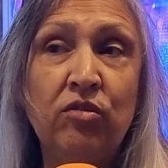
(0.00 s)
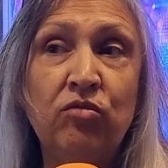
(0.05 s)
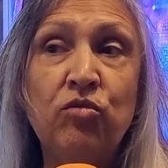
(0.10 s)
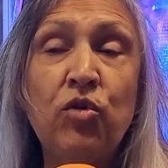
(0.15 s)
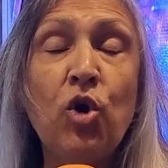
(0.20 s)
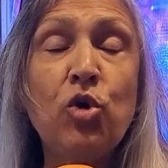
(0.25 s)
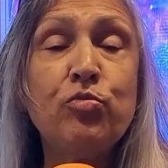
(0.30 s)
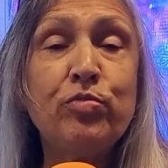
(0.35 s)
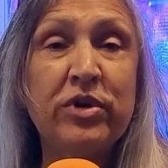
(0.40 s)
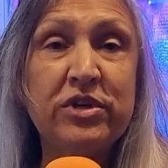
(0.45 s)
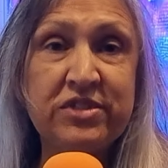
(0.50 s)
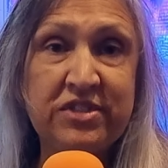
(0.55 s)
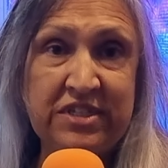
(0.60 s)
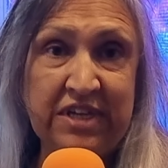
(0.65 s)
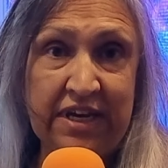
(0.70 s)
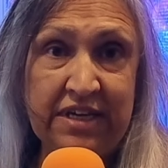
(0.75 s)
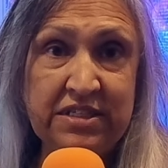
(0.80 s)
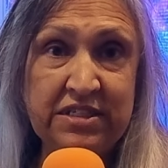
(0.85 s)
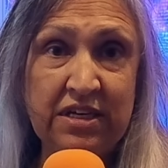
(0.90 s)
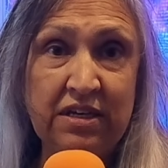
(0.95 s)
robust
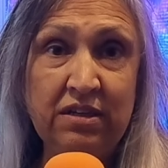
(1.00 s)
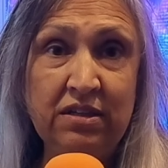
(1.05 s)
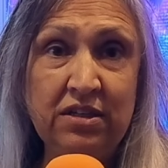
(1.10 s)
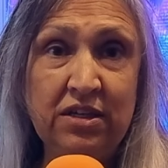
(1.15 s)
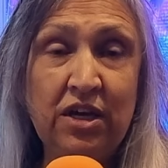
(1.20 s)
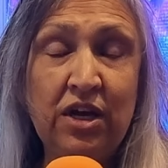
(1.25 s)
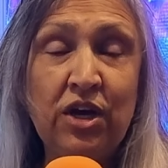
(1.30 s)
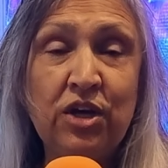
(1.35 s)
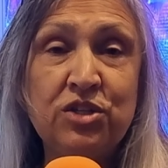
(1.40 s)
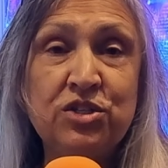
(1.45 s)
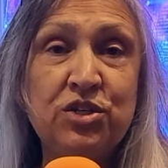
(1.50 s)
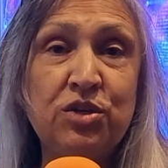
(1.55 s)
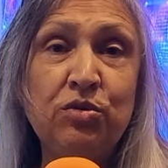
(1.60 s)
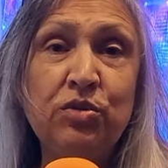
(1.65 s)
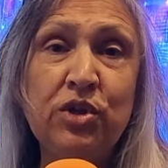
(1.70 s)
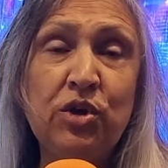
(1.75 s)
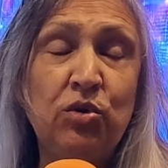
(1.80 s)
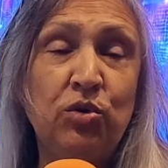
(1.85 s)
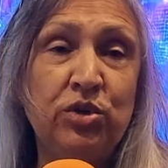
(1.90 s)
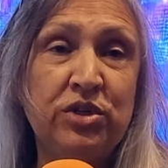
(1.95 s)
data to
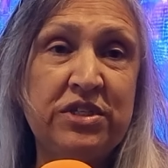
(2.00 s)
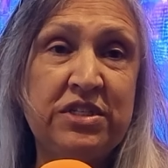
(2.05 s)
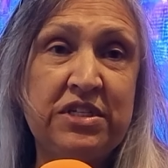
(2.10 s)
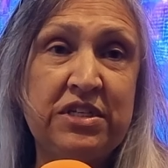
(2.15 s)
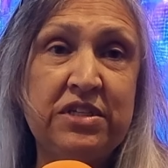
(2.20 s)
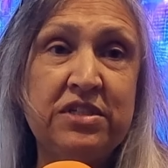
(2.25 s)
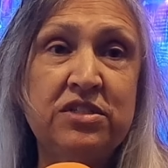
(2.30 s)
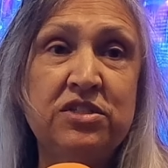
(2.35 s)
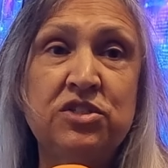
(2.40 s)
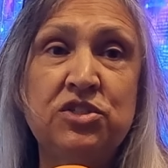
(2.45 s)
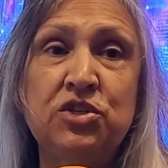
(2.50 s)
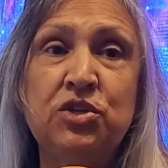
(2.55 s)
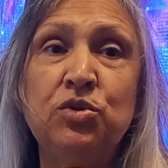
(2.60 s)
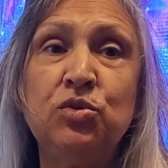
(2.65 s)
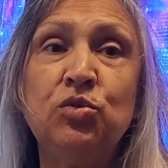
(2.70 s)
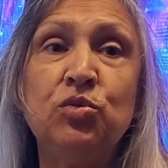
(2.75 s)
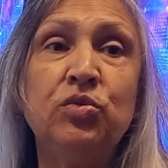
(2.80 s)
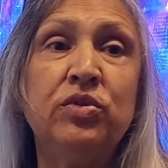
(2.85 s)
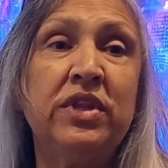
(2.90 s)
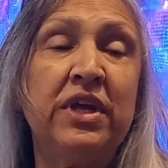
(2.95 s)
the auditors, to
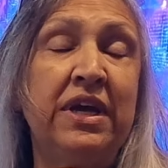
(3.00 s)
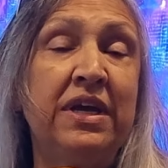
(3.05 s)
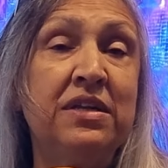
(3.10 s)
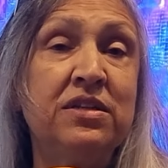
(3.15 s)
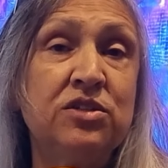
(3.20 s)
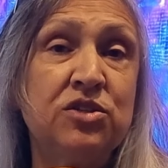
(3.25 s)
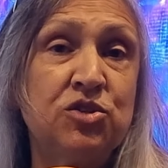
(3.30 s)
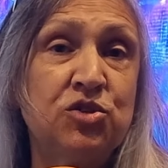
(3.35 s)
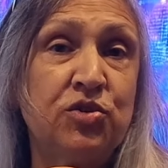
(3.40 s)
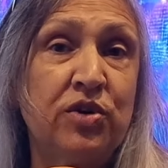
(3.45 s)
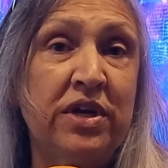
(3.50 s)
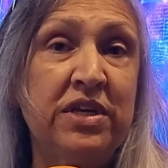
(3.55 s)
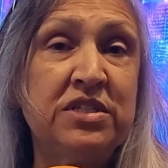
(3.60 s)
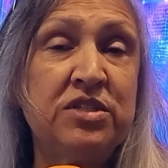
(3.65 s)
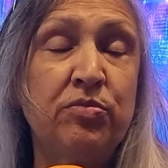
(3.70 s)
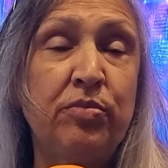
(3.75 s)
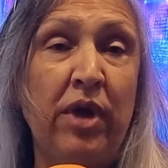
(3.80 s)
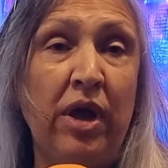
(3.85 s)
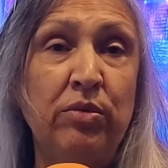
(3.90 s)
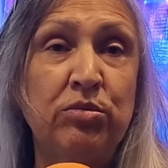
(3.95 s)
the industry, to
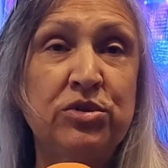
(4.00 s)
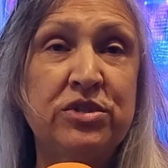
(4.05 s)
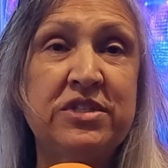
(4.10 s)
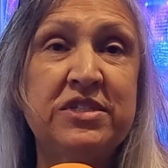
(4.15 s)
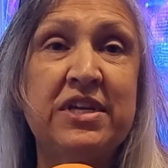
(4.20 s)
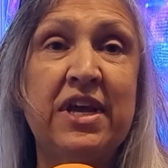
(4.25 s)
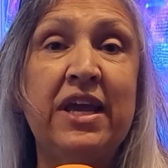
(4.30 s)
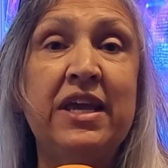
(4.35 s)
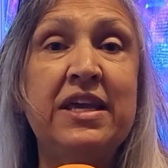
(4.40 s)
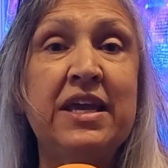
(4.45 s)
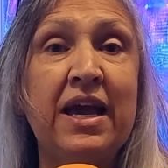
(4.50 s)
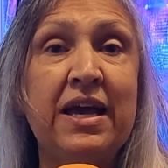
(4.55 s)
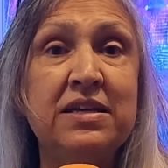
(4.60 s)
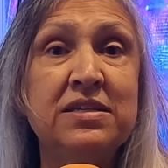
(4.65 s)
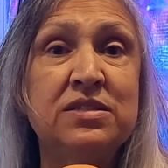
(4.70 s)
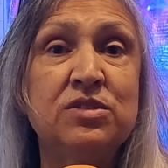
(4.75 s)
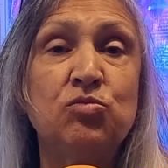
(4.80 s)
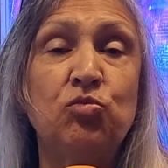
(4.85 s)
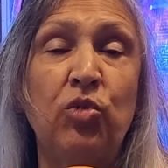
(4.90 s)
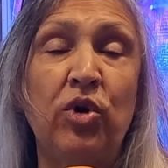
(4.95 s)
be able to say,
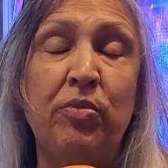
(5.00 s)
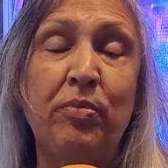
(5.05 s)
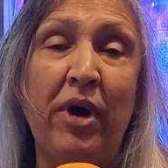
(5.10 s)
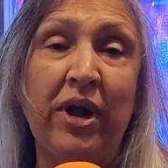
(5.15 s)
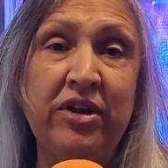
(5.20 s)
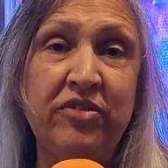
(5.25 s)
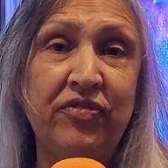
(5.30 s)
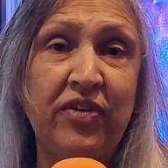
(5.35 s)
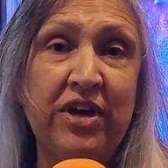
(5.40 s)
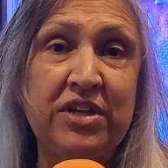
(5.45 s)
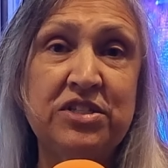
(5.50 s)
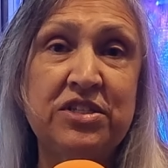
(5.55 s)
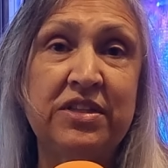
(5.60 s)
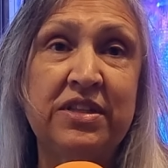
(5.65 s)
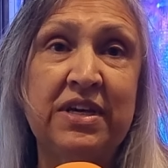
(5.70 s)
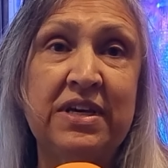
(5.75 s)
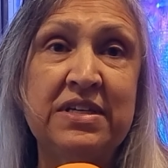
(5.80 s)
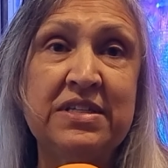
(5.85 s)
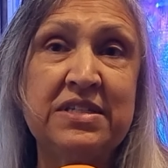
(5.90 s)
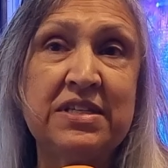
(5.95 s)
yes, we manufactured
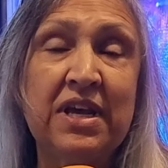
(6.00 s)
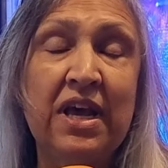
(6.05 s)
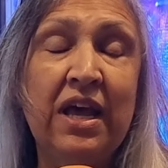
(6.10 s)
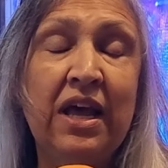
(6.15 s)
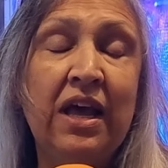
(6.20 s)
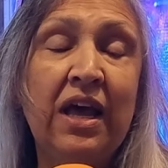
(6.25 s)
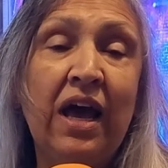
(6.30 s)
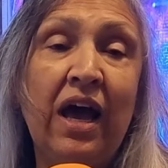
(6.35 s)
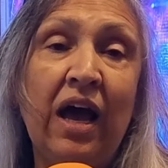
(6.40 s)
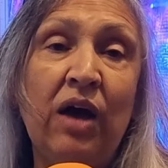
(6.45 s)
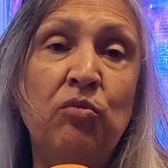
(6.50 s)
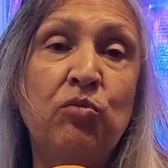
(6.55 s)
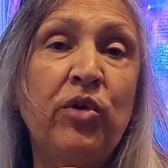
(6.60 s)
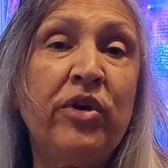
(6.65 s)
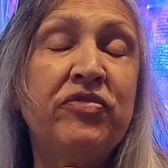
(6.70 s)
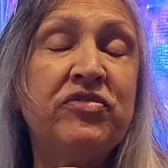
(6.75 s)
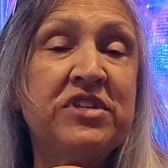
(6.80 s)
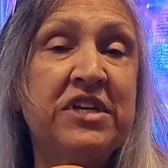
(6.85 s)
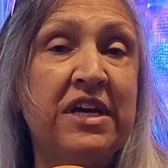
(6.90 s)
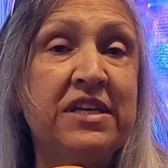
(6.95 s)
this and
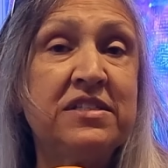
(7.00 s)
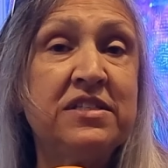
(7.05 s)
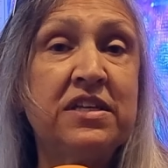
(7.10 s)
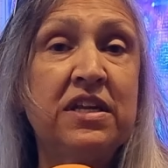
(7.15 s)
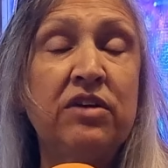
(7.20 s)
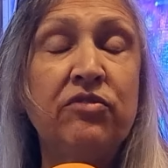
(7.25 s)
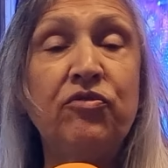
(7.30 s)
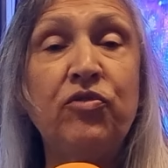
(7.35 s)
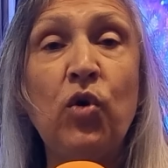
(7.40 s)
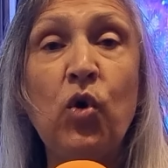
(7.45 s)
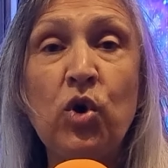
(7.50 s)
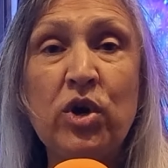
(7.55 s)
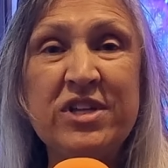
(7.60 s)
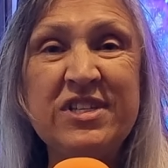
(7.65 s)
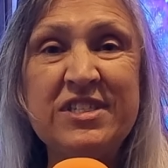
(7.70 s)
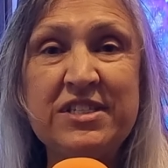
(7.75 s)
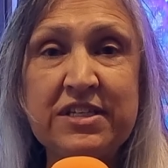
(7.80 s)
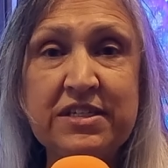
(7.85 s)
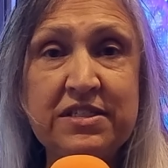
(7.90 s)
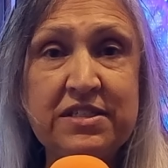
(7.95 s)
we've tested it for
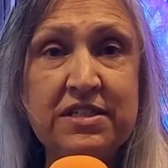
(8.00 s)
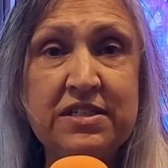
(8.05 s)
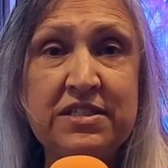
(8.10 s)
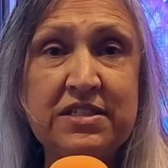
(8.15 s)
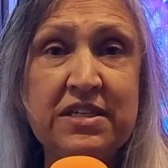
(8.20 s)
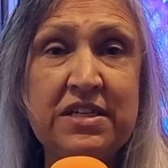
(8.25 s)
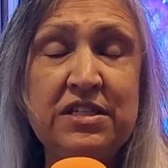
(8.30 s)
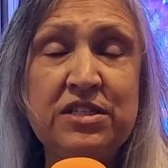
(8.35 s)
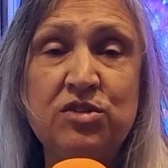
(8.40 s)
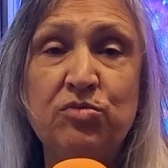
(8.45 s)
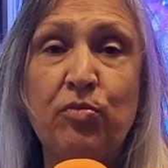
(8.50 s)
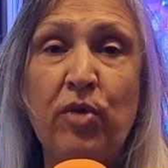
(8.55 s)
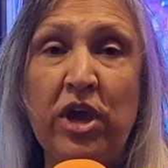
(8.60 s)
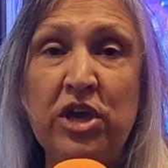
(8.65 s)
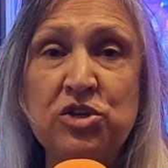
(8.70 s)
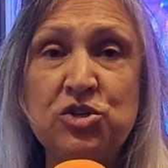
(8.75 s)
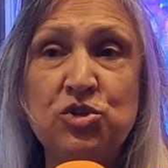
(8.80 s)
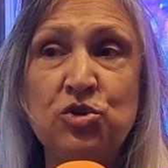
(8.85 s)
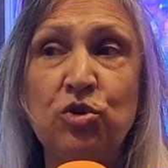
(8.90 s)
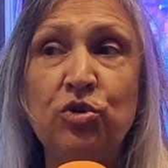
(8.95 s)
consistency to make
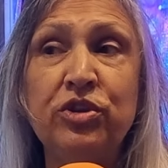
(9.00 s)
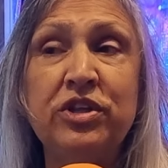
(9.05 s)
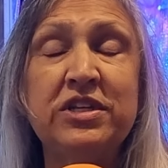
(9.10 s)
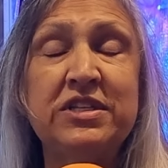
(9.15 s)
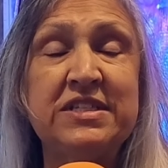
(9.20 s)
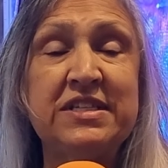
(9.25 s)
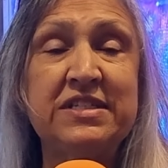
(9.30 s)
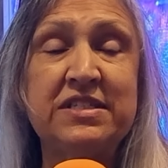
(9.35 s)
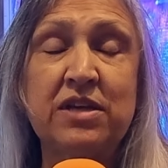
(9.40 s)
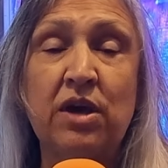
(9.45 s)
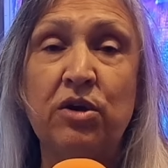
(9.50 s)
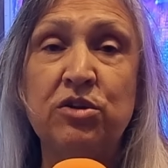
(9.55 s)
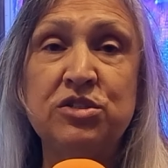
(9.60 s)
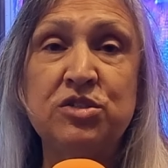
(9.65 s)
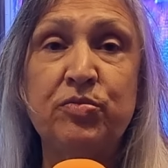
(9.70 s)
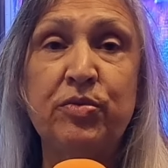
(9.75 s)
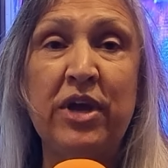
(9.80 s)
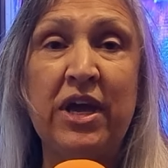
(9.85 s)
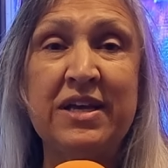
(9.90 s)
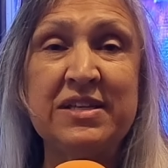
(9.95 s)
sure that it's going to
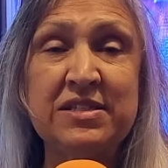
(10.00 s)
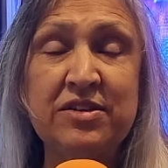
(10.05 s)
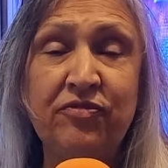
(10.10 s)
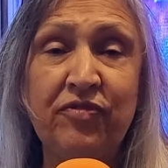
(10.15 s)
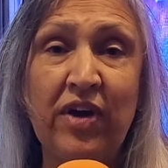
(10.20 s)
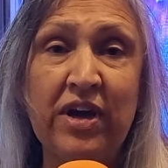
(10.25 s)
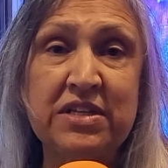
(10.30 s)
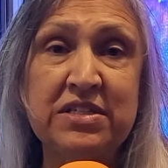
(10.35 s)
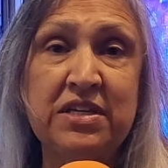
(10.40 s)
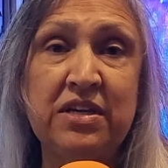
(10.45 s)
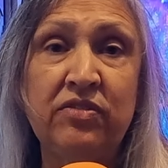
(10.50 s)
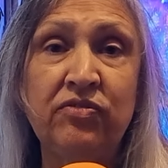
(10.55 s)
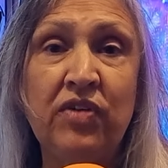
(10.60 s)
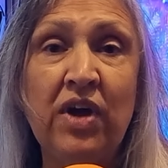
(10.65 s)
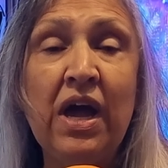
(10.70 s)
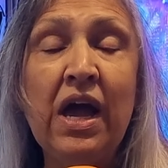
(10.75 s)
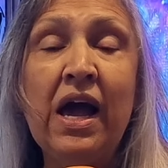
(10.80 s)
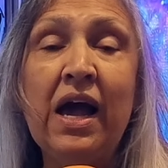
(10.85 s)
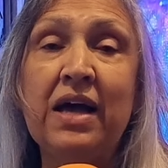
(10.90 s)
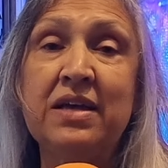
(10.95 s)
be as effective
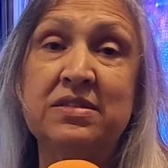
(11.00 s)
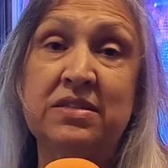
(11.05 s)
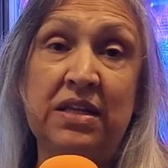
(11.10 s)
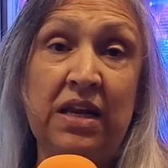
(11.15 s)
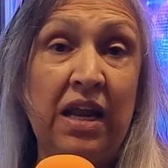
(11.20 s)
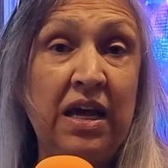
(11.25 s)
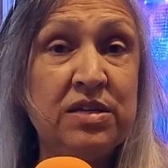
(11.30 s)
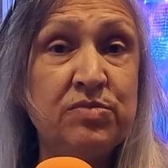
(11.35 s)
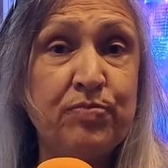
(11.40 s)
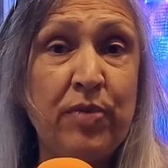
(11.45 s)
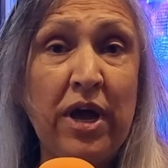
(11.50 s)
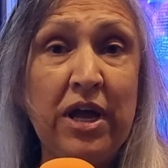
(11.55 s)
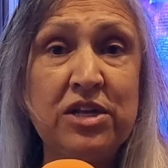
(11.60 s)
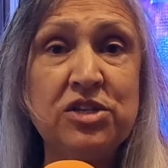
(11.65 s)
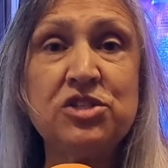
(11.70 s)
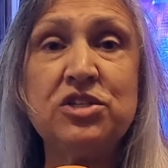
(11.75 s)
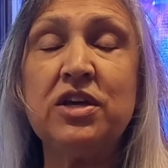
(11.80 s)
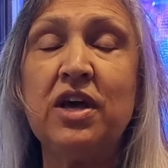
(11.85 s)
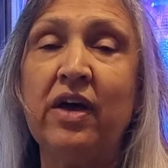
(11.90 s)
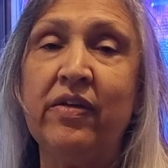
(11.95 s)
as the last
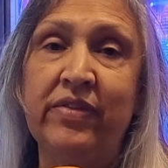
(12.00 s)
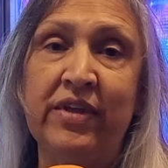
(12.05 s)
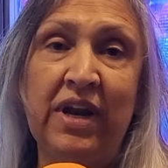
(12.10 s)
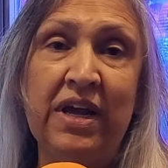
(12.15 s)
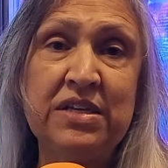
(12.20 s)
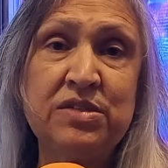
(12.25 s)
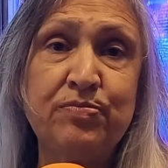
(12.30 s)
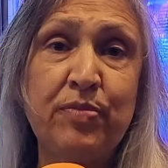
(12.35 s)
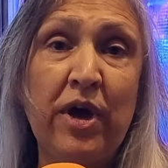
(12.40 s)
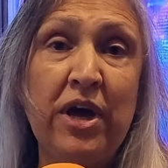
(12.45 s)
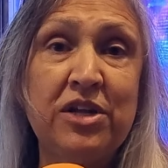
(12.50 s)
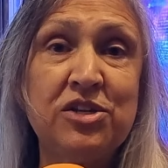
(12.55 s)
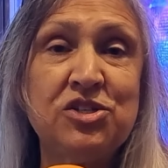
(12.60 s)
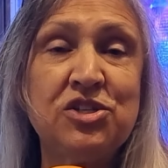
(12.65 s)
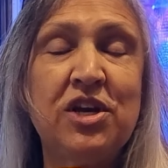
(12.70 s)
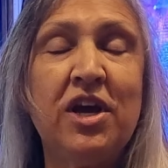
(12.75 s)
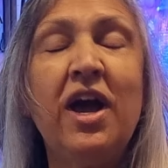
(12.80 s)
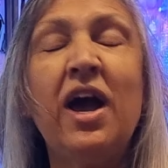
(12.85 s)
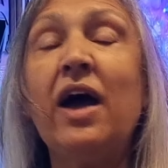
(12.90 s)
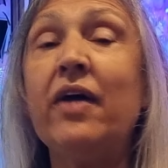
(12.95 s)
batch and the last batch
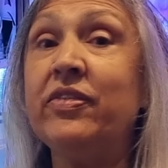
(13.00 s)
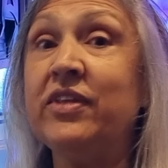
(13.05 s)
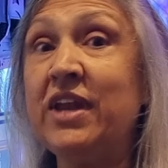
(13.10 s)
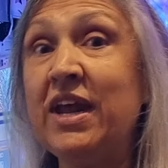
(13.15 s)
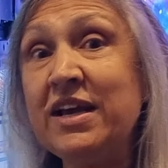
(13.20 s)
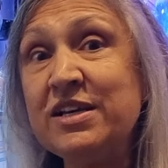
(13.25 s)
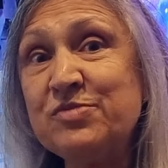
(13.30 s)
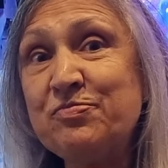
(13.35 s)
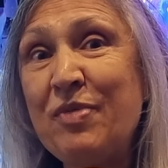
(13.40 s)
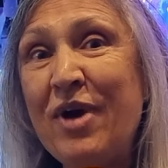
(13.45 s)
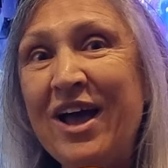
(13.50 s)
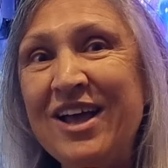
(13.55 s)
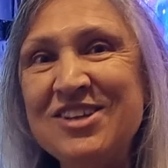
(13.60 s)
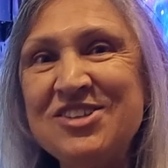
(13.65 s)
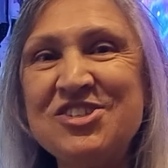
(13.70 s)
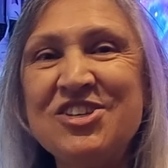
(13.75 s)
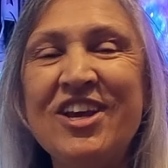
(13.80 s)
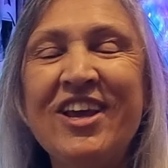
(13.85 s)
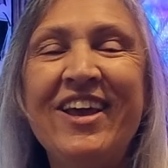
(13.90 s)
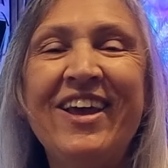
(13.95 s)
and the next batch.